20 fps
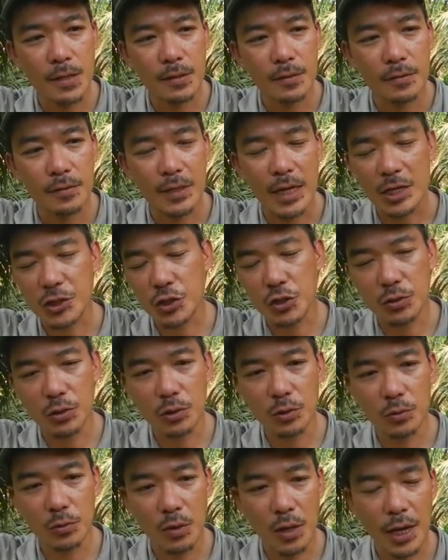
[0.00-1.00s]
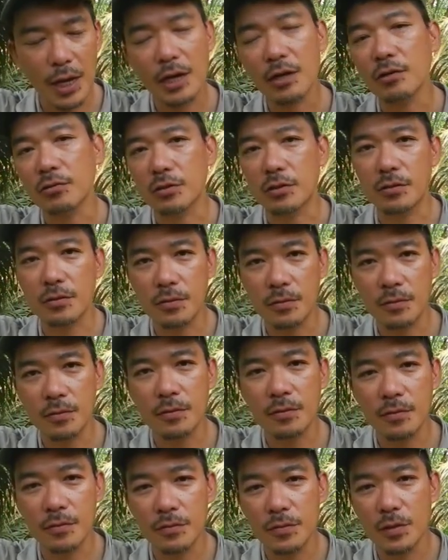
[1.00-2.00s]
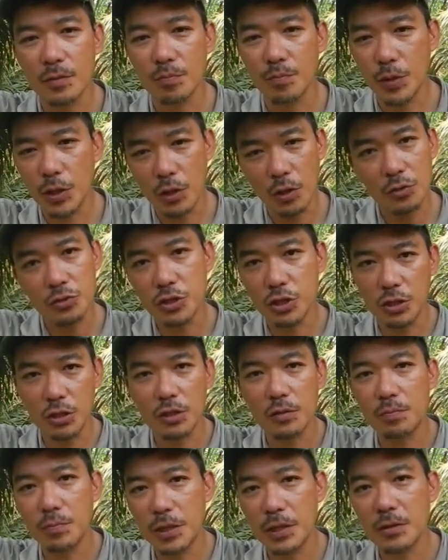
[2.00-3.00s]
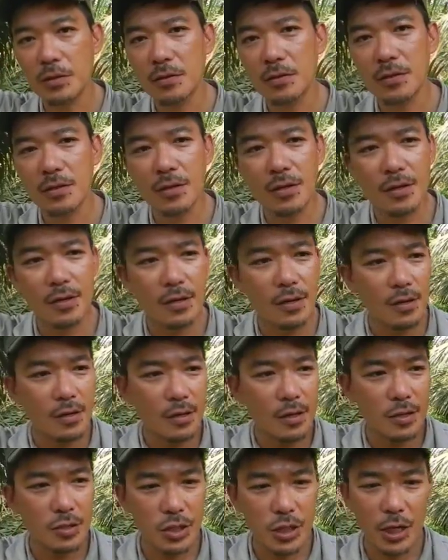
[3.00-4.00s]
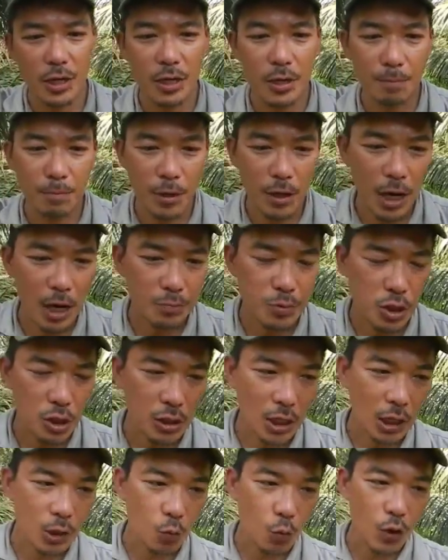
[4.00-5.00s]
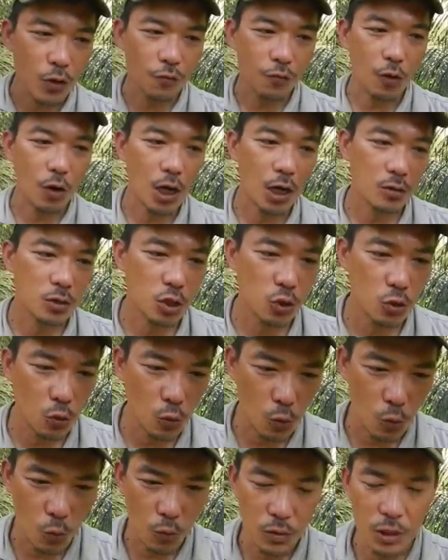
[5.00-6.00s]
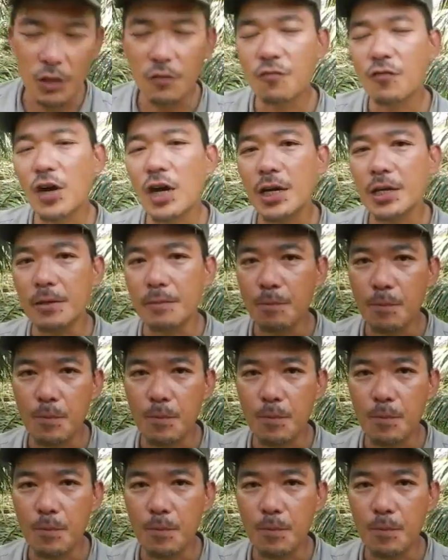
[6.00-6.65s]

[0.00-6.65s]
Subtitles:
national health beyond GDP? Is there perhaps another way for us to define